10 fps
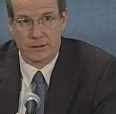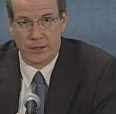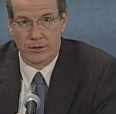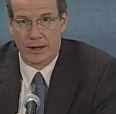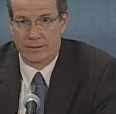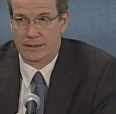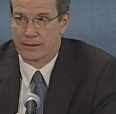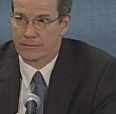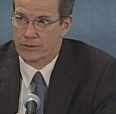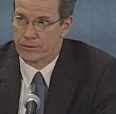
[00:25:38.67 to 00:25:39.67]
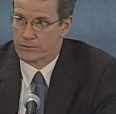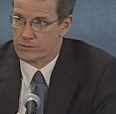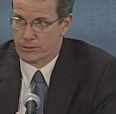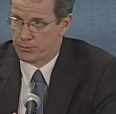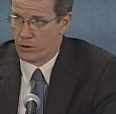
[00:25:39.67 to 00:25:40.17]
you know, and I think you know
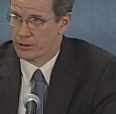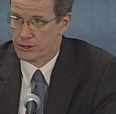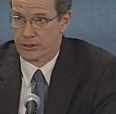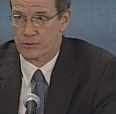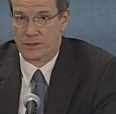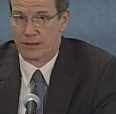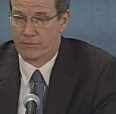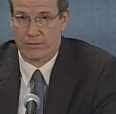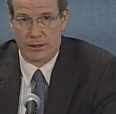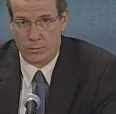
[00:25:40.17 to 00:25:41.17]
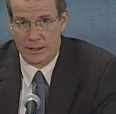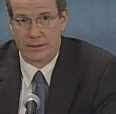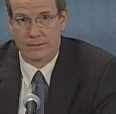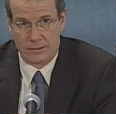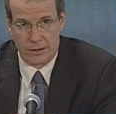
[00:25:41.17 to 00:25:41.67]
their polling shows that they have a very
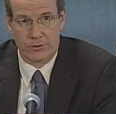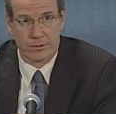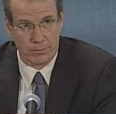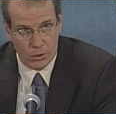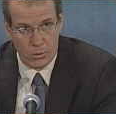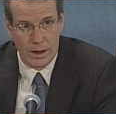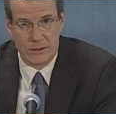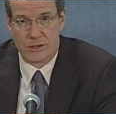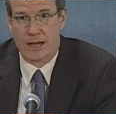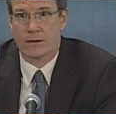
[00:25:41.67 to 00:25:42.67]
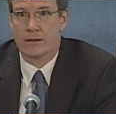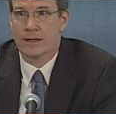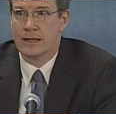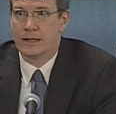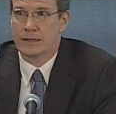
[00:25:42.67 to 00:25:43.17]
weak governor poll wise now.
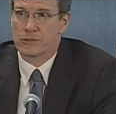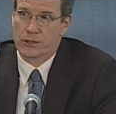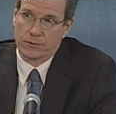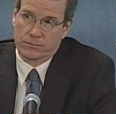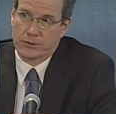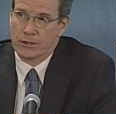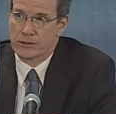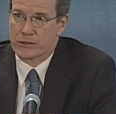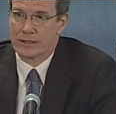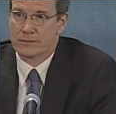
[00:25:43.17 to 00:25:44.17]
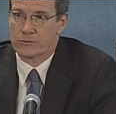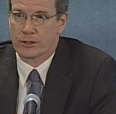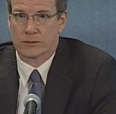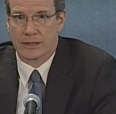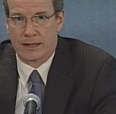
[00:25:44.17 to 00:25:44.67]
And so, you know, does that
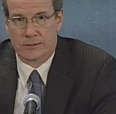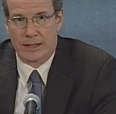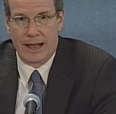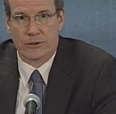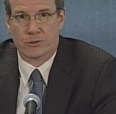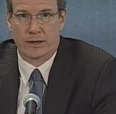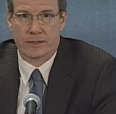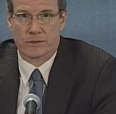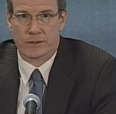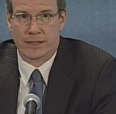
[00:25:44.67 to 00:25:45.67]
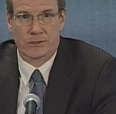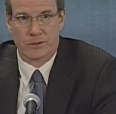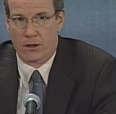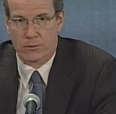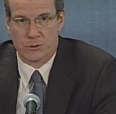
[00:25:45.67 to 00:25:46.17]
trickle down to the House races? And that's
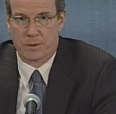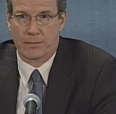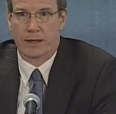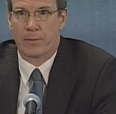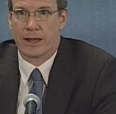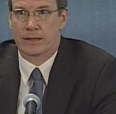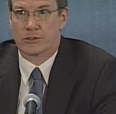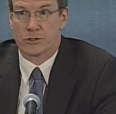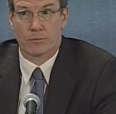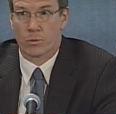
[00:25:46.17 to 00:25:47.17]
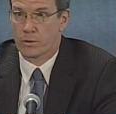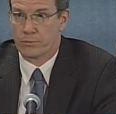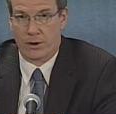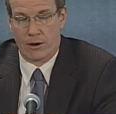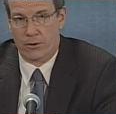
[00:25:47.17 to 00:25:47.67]
always been Mike Madigan's number one
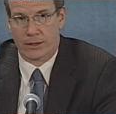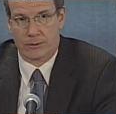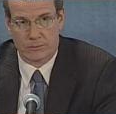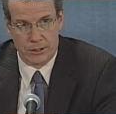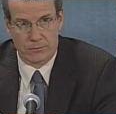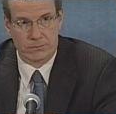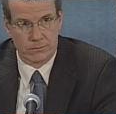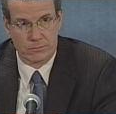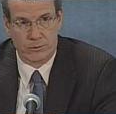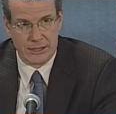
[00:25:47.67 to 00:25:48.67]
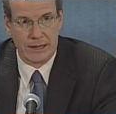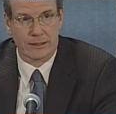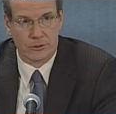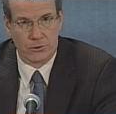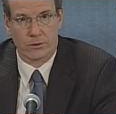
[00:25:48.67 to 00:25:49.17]
priority, you know, retaining
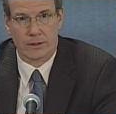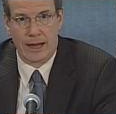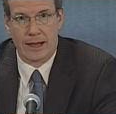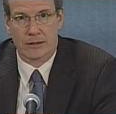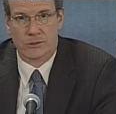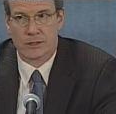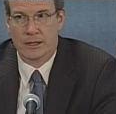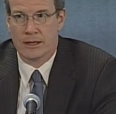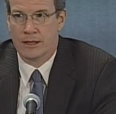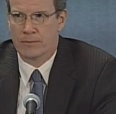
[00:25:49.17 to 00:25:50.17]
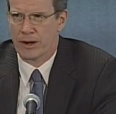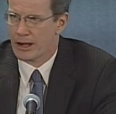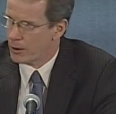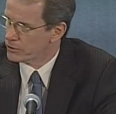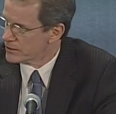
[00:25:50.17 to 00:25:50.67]
control of the House.
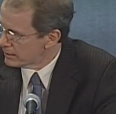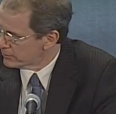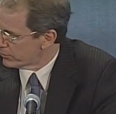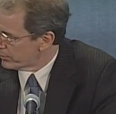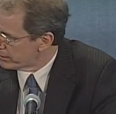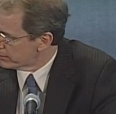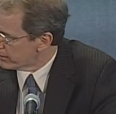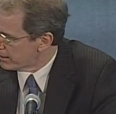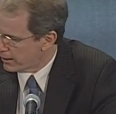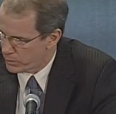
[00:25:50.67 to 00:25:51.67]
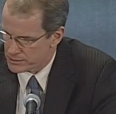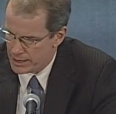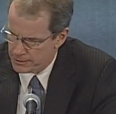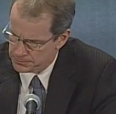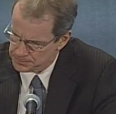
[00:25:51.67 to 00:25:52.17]
But I, I will tell you, I mean, I, I, went
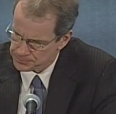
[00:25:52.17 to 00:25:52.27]
down,